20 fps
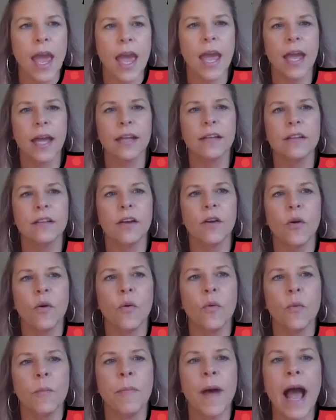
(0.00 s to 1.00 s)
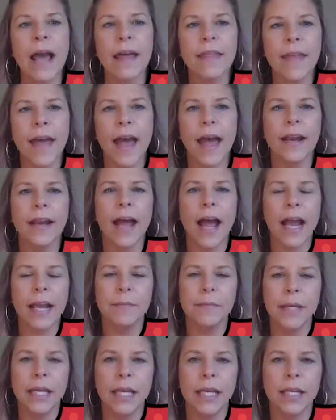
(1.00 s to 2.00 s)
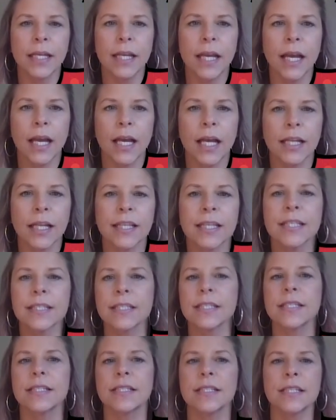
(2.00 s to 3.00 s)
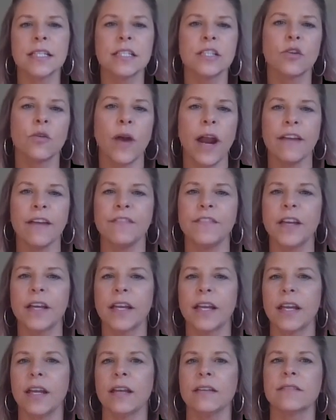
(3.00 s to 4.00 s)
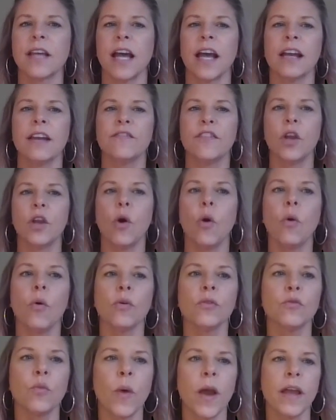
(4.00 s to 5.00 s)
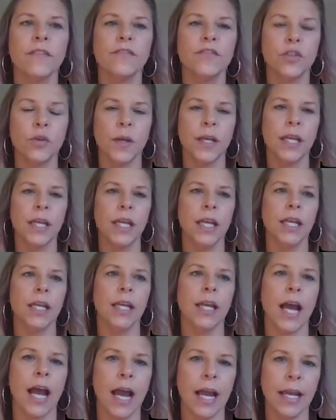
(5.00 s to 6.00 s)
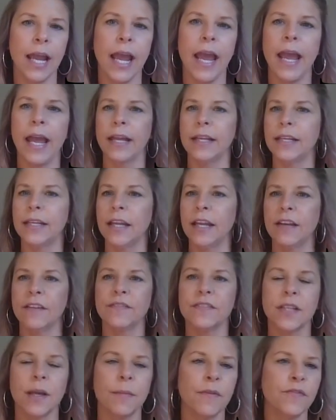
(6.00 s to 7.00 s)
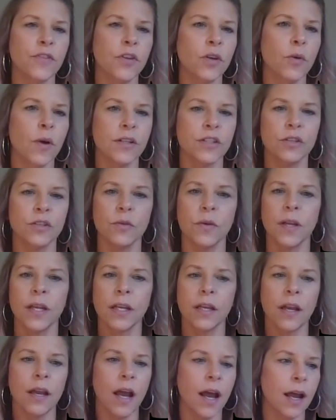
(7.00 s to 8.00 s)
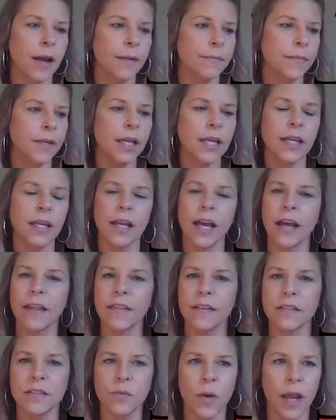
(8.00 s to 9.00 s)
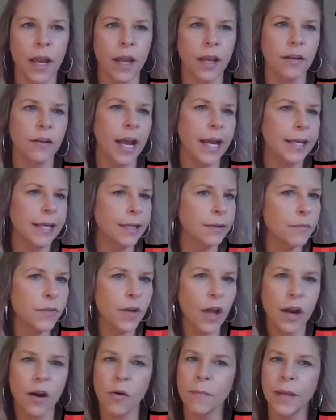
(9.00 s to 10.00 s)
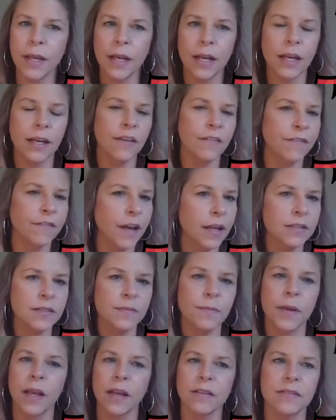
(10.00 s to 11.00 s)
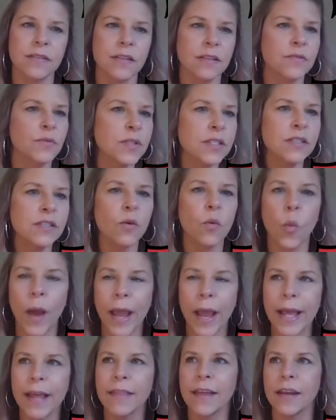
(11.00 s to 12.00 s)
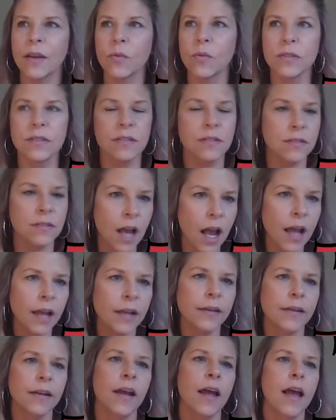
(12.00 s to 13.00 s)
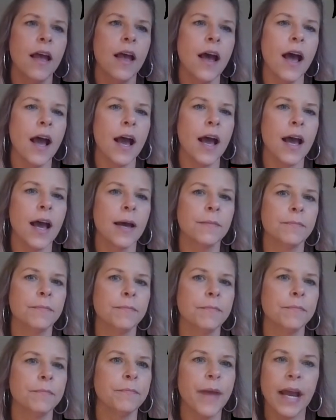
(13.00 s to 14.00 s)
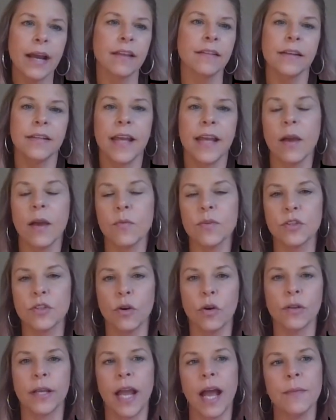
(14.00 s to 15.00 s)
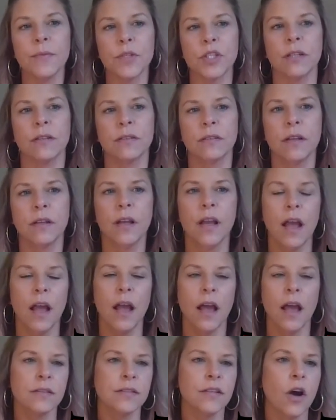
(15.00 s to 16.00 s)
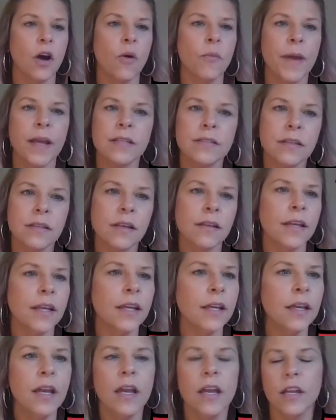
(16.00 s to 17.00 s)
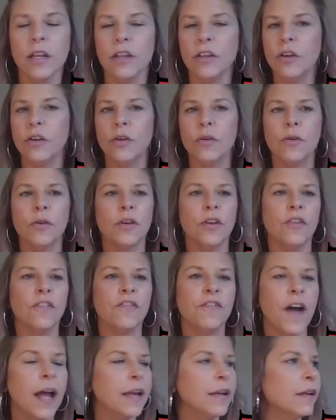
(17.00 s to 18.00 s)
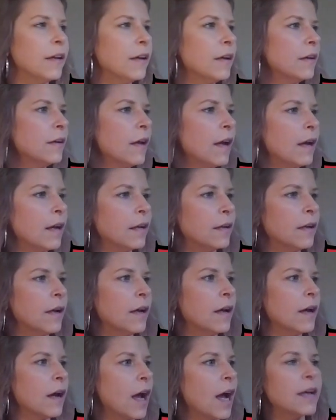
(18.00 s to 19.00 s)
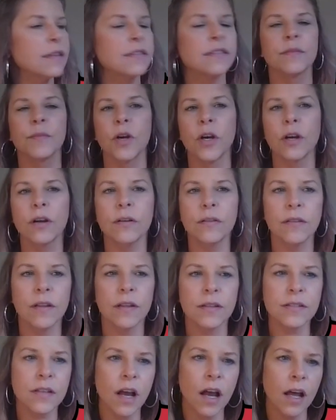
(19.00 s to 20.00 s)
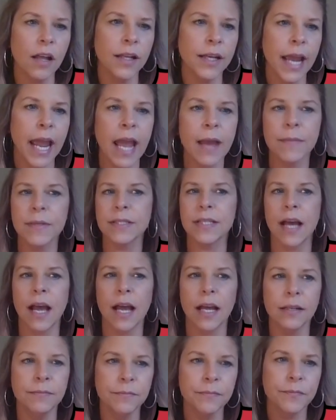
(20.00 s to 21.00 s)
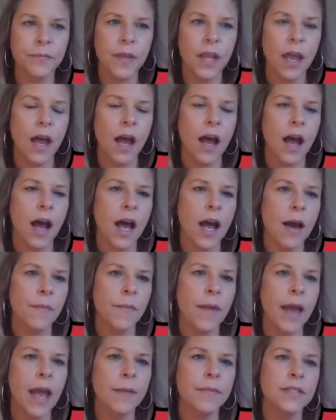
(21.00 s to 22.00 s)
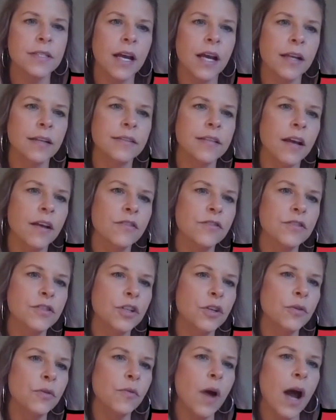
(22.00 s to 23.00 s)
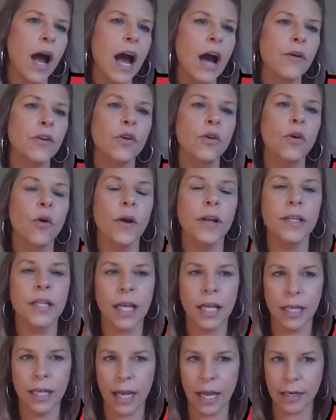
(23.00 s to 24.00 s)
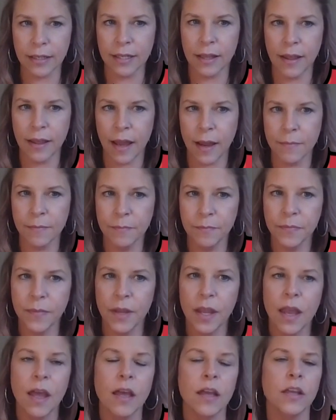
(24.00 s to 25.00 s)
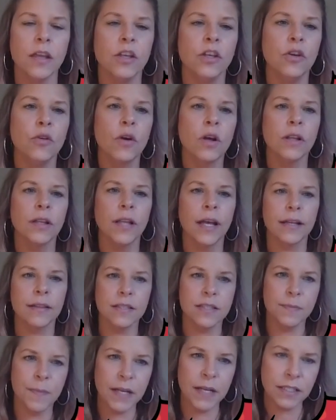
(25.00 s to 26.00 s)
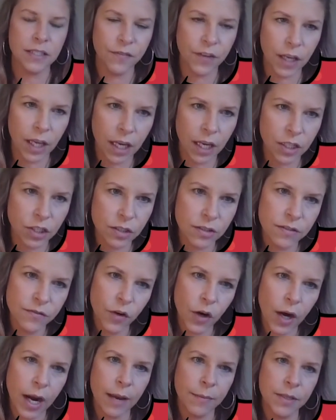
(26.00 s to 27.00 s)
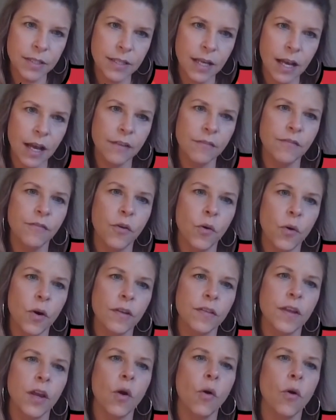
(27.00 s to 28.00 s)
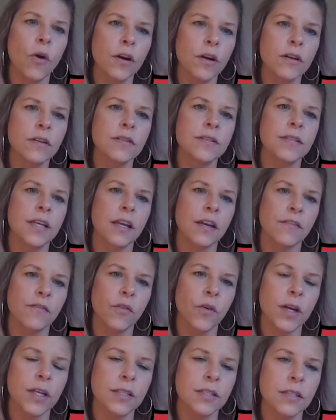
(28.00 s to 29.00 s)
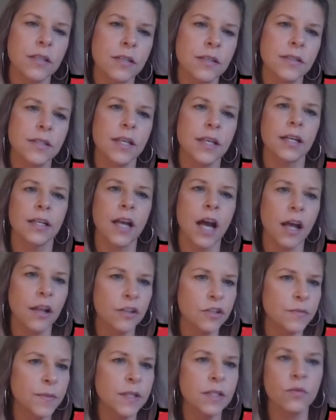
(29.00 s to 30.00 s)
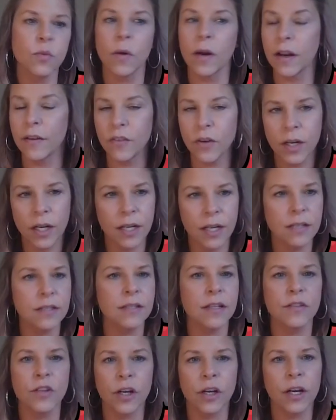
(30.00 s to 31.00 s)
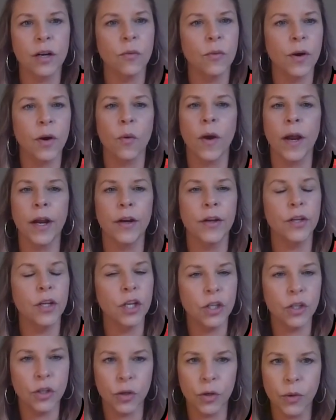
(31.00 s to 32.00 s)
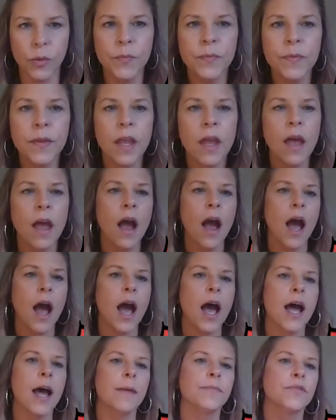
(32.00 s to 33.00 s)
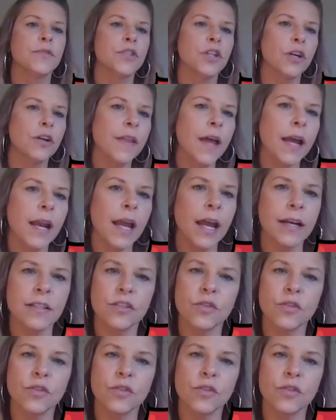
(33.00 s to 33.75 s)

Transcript: And by that, I mean, this graphic is kind of the old way of doing EDI. And if some of you are doing EDI this way, I don't mean any offense, because this was the way that it was done back in the day. It was your only option. So basically, you find a customer, let's call it Amazon. Amazon tells you how you're going to connect to them. You collect the specifications for Amazon for the orders, the invoices, the acknowledgments, whatever it is that they're going to require you to do. turn that